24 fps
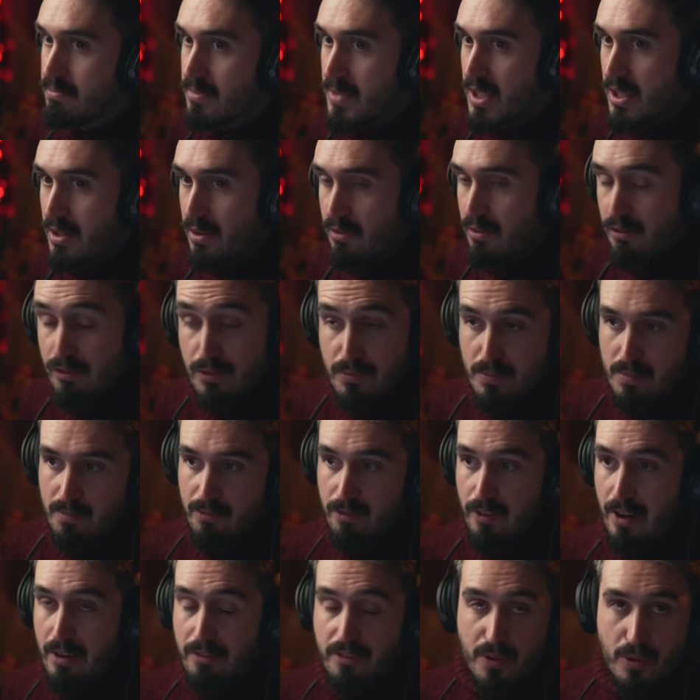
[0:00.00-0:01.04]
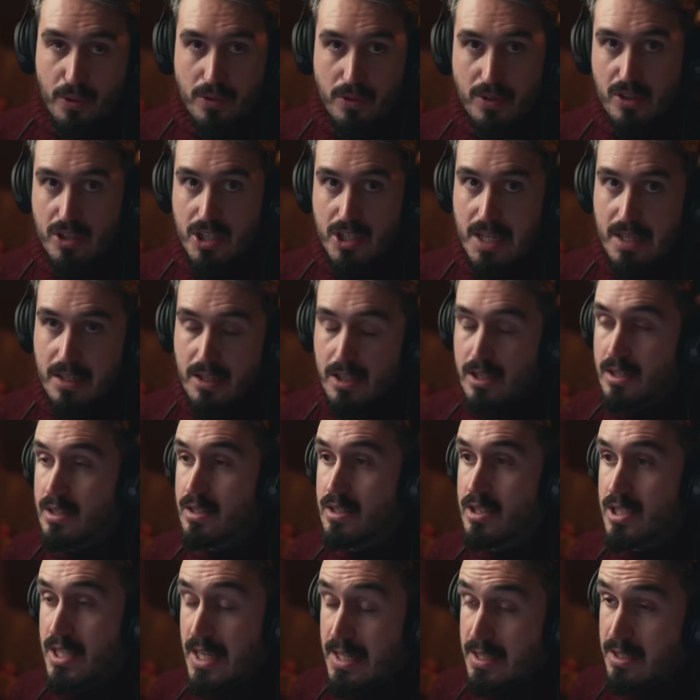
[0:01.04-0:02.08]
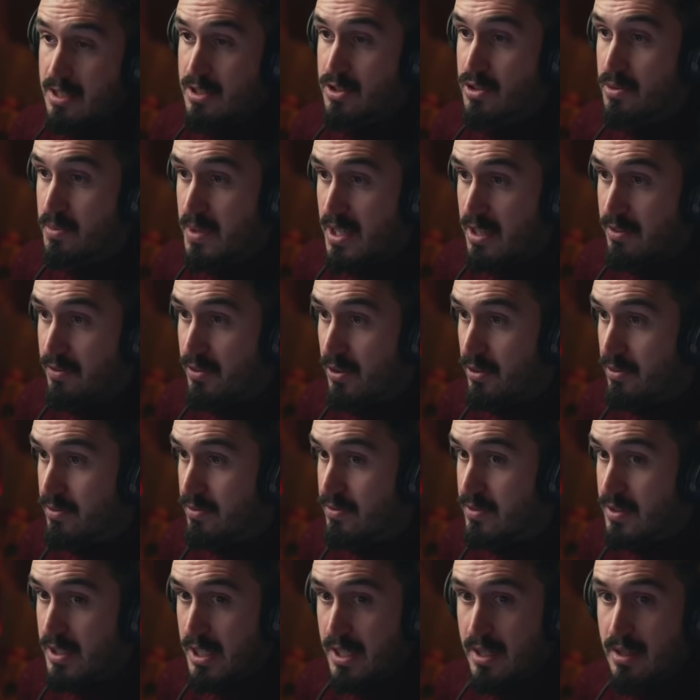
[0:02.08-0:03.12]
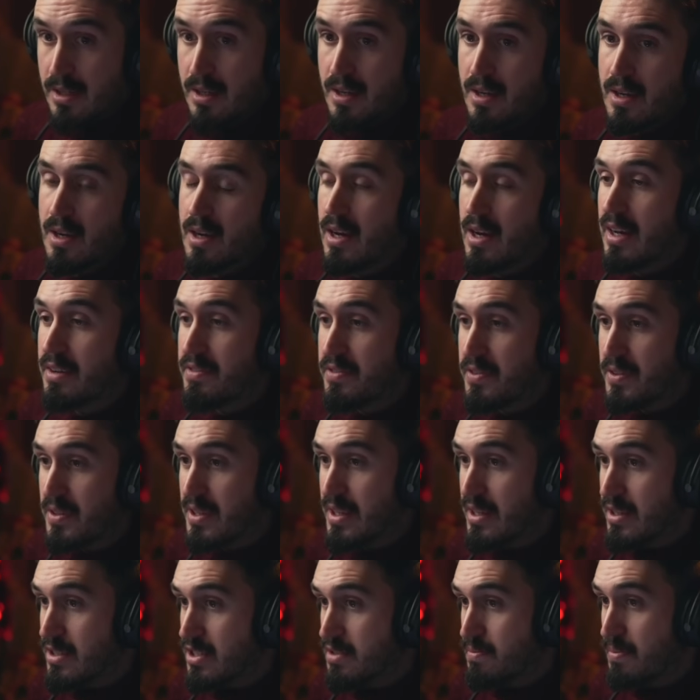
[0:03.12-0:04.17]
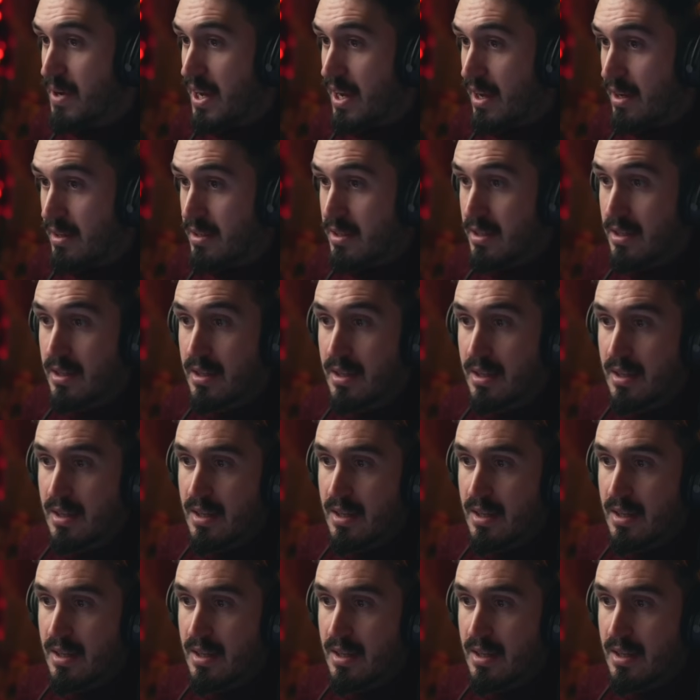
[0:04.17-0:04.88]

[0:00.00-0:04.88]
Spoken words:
you know, Fluffy Audio sent it to me for free a few years back,